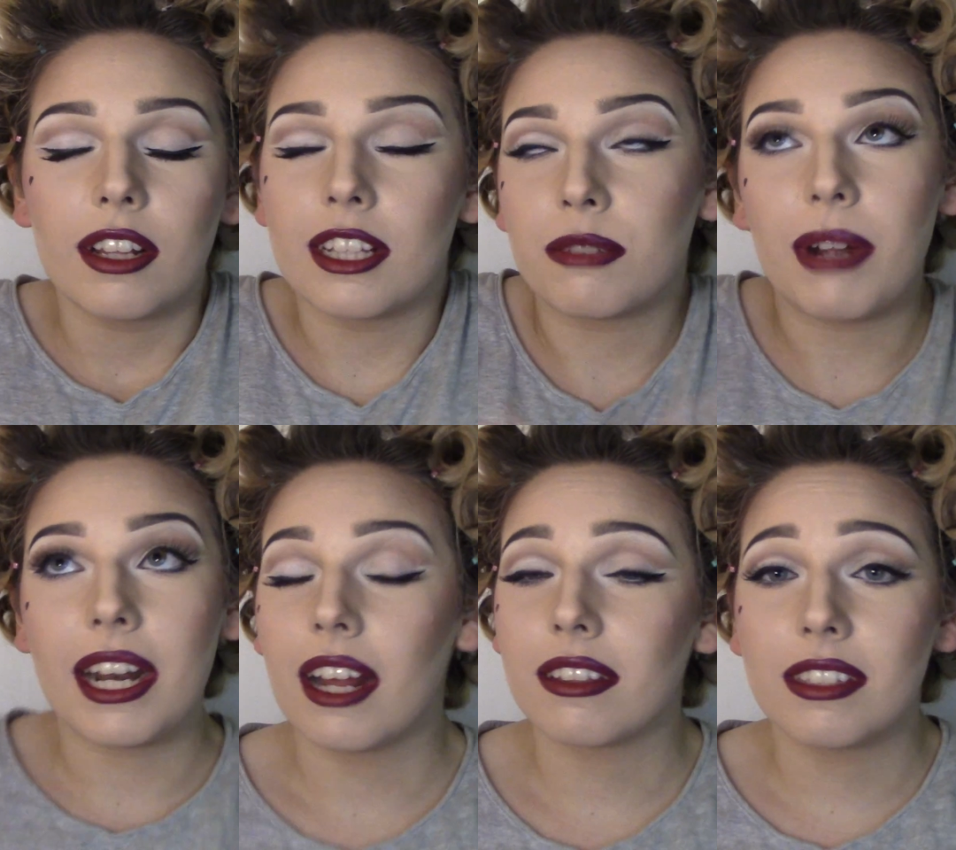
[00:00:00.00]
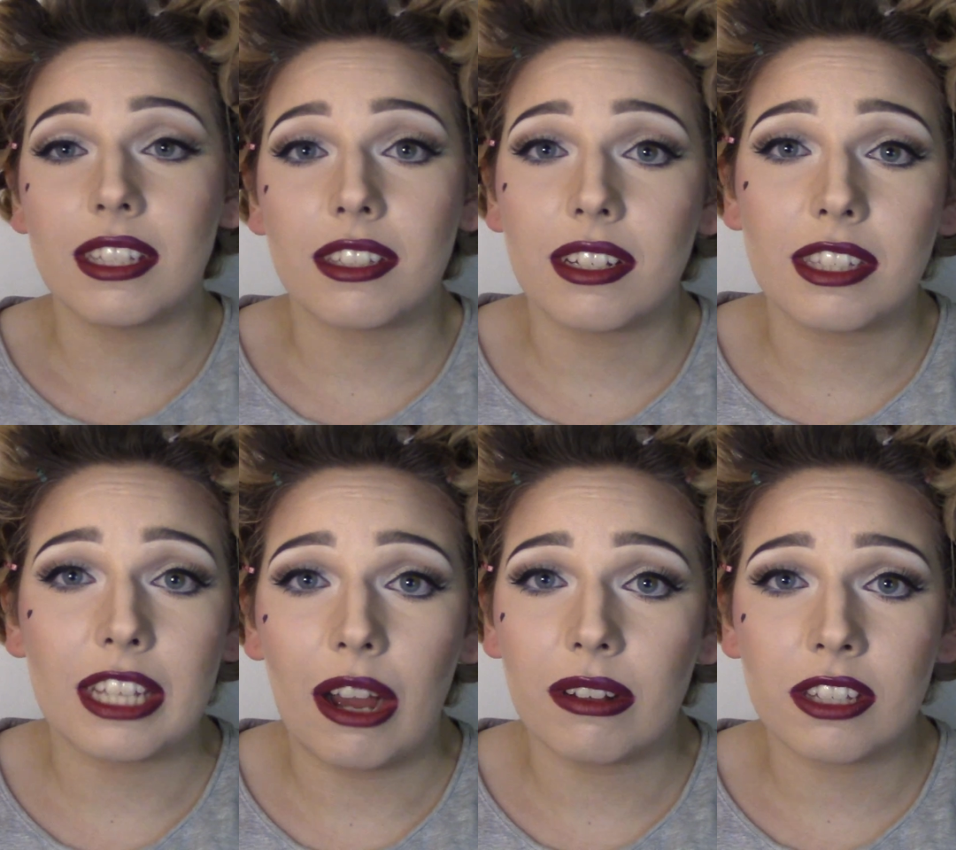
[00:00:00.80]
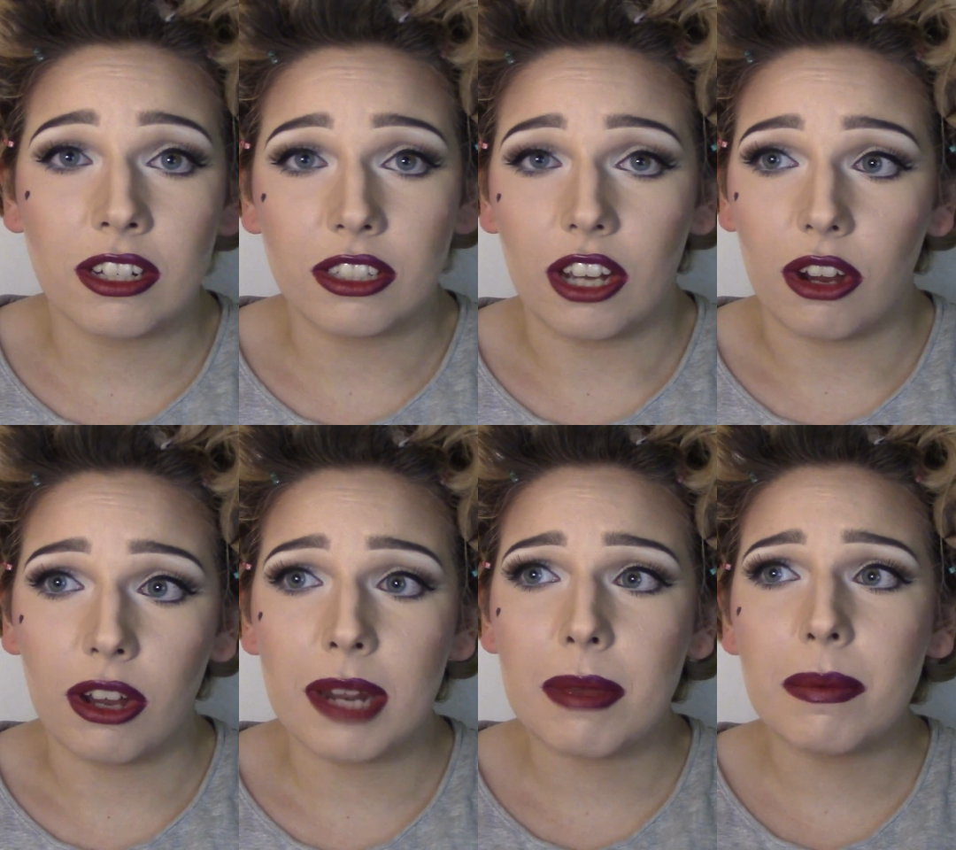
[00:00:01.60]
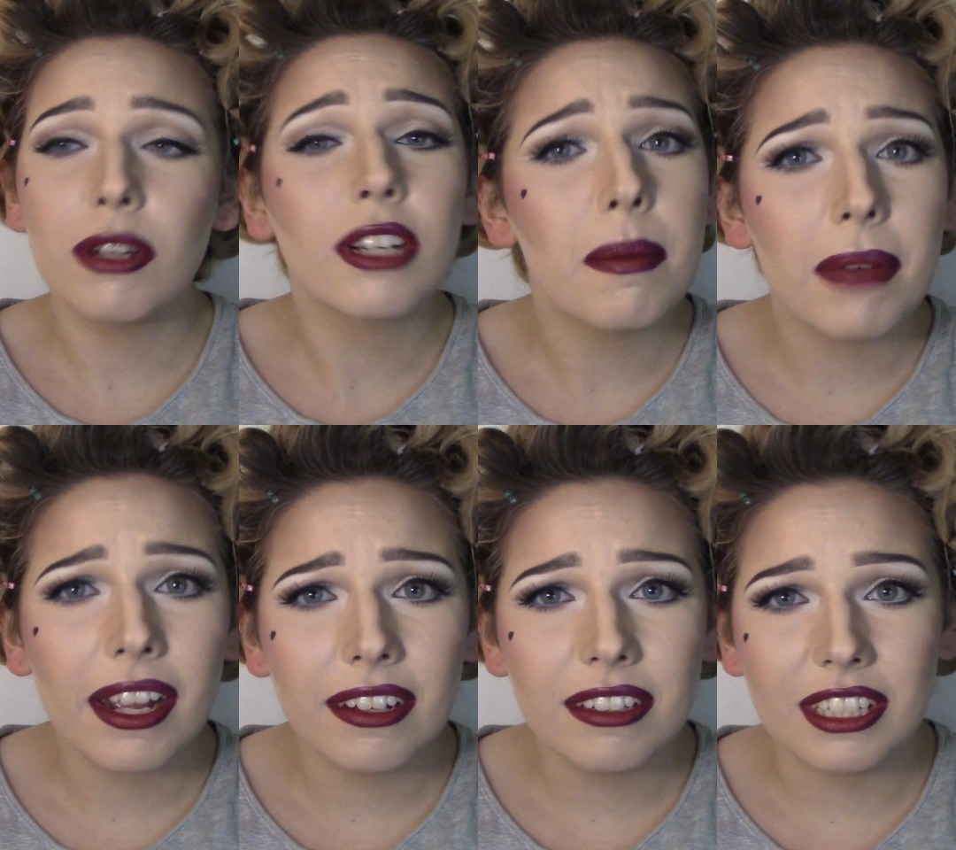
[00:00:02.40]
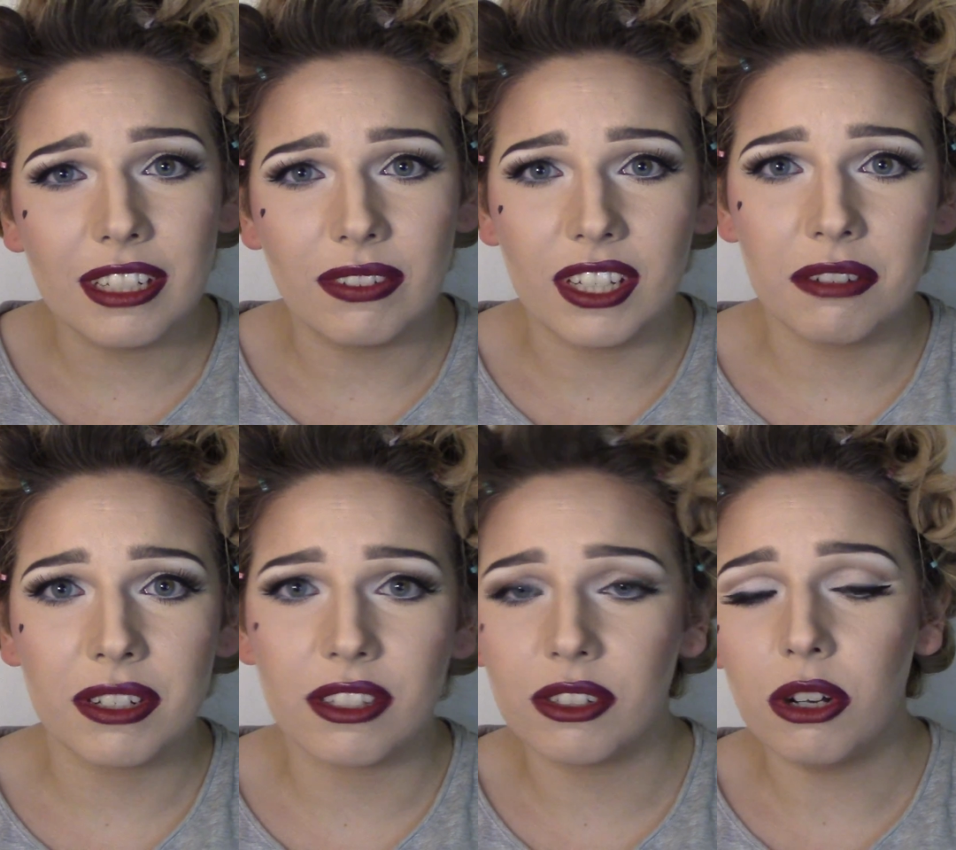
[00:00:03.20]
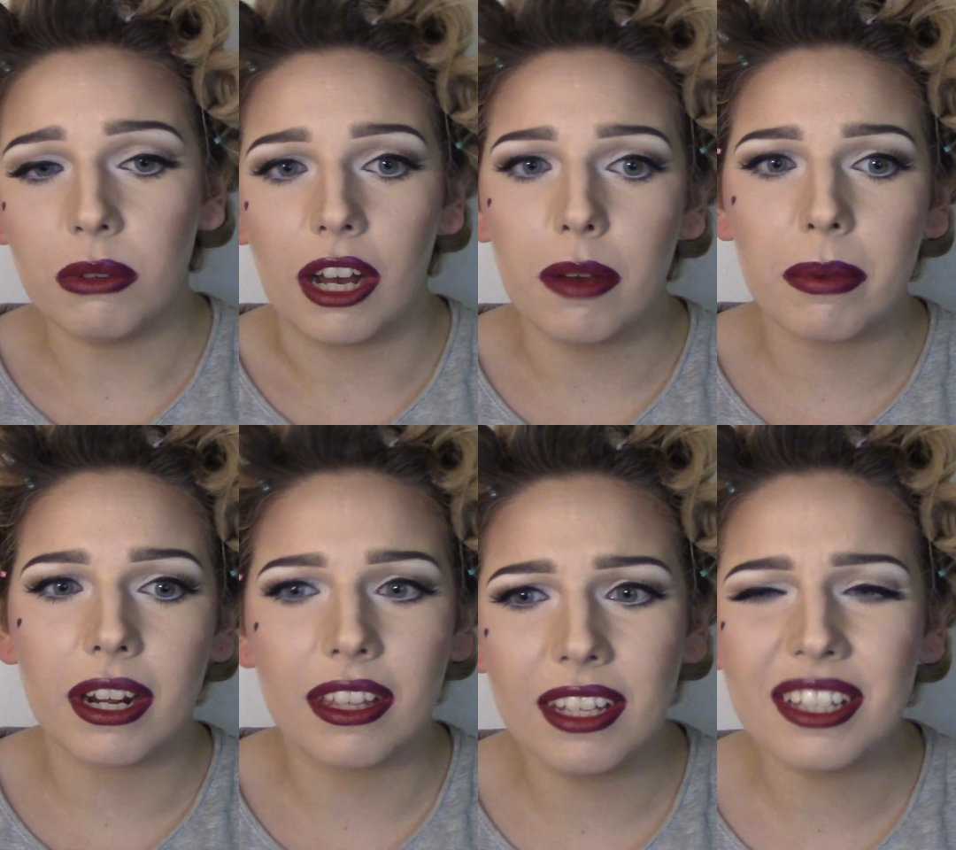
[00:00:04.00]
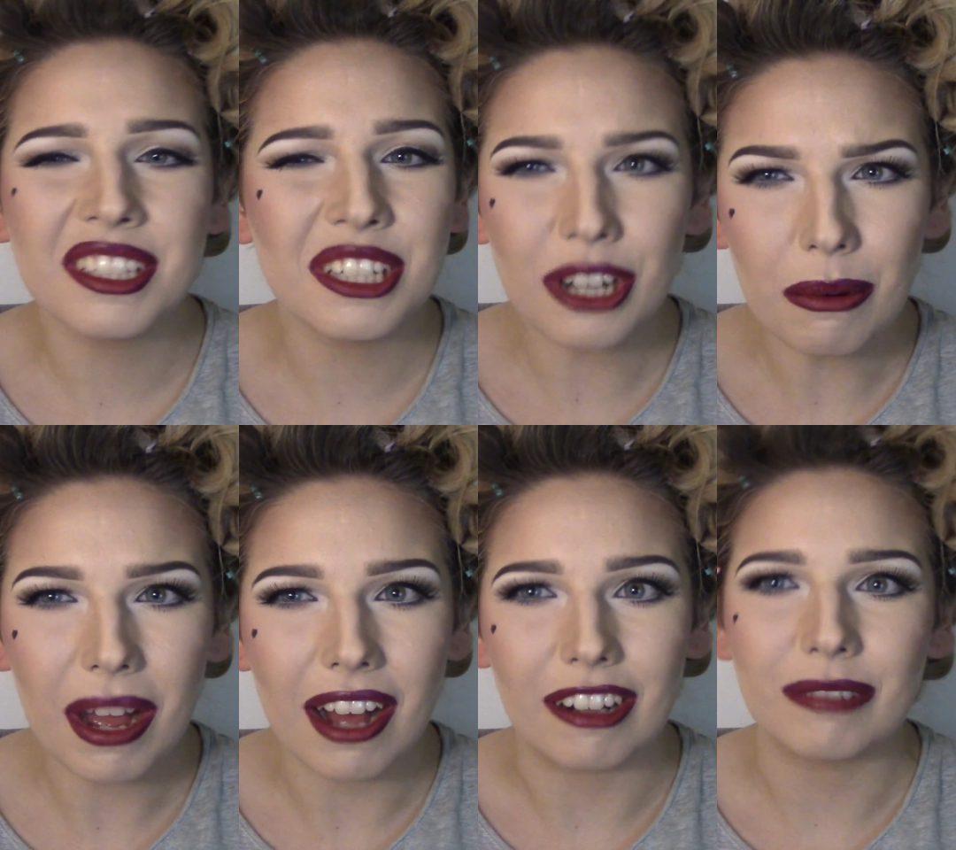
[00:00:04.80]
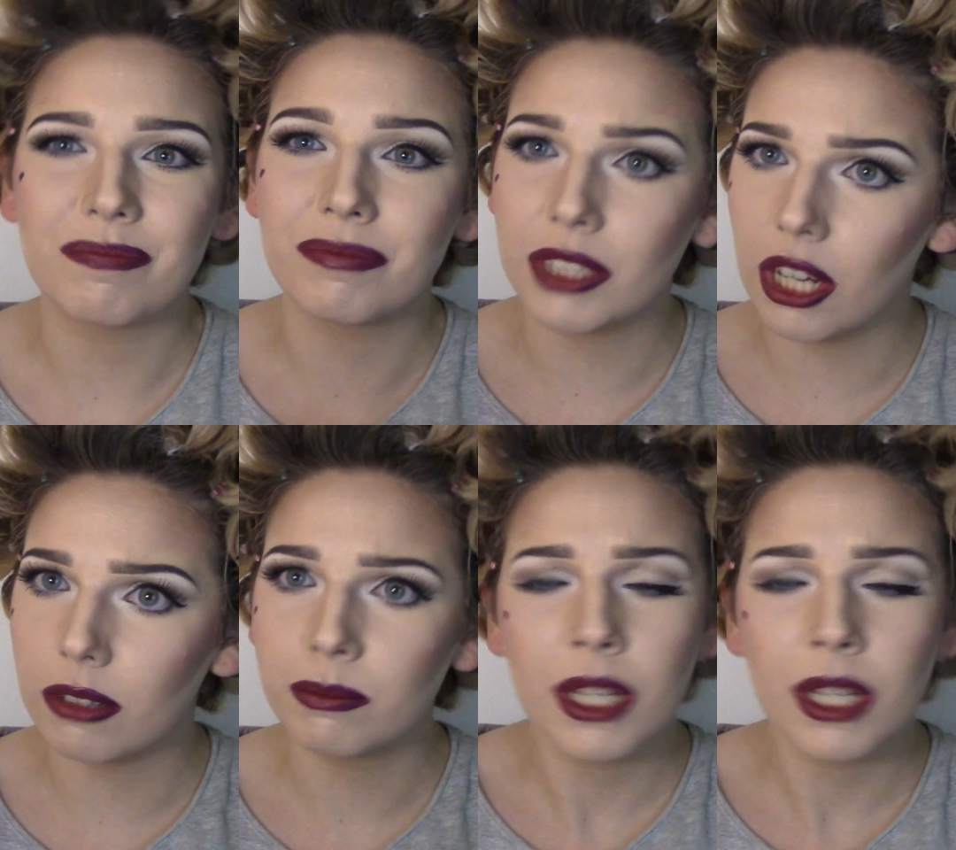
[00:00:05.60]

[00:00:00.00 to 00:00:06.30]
let's ride it out the season and see how it's going to go, and maybe it'll come back on TV if it doesn't go well, but I think it's going to go well. So